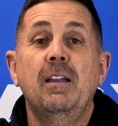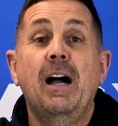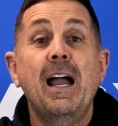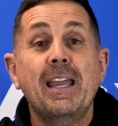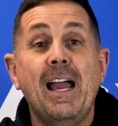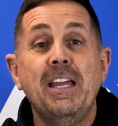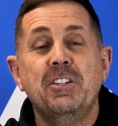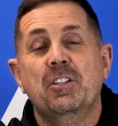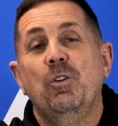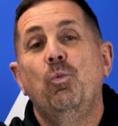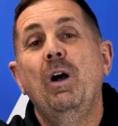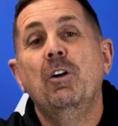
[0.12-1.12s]
Hi guys,
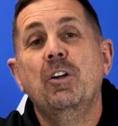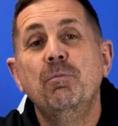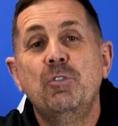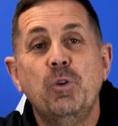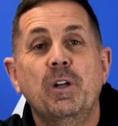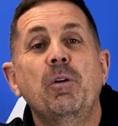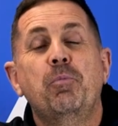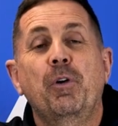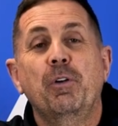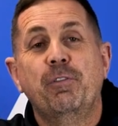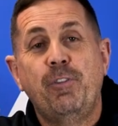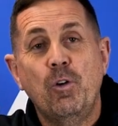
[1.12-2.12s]
welcome to another
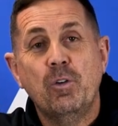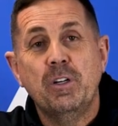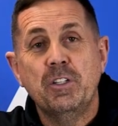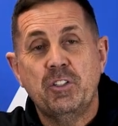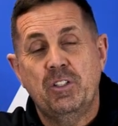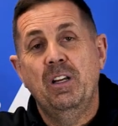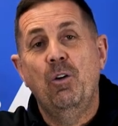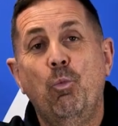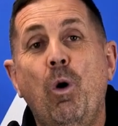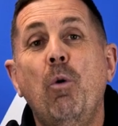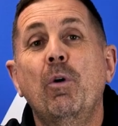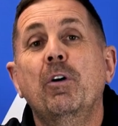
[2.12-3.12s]
product focus.
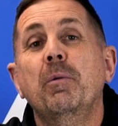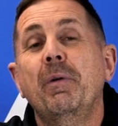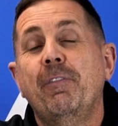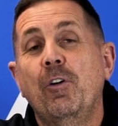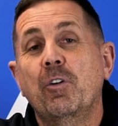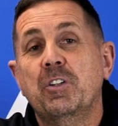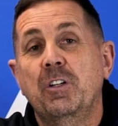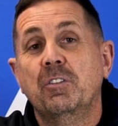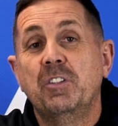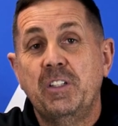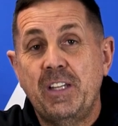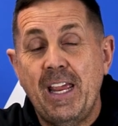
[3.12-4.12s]
What we're going to be focusing on
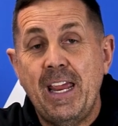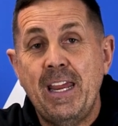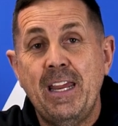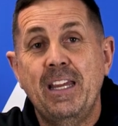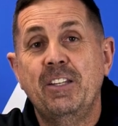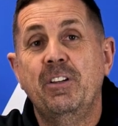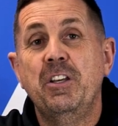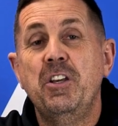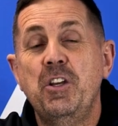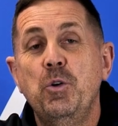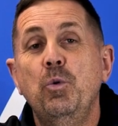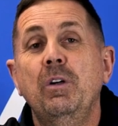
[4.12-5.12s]
today is the
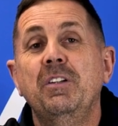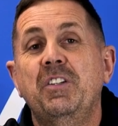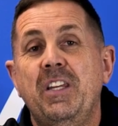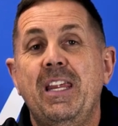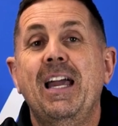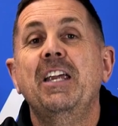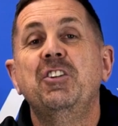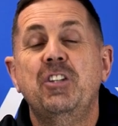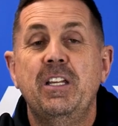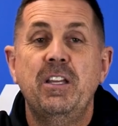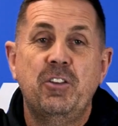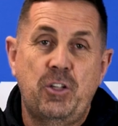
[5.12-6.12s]
new
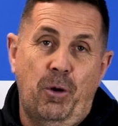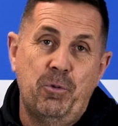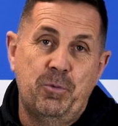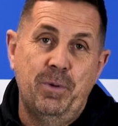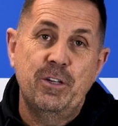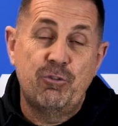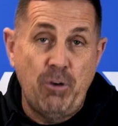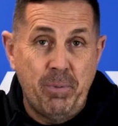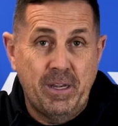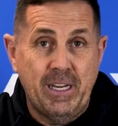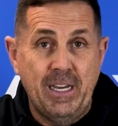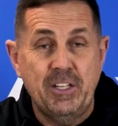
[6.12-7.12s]
T.O.P Spin
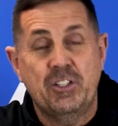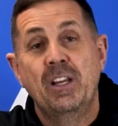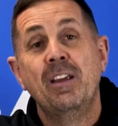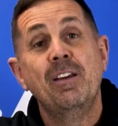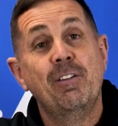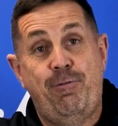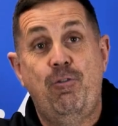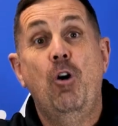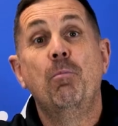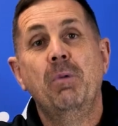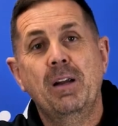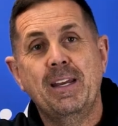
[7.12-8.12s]
Dripper Kits from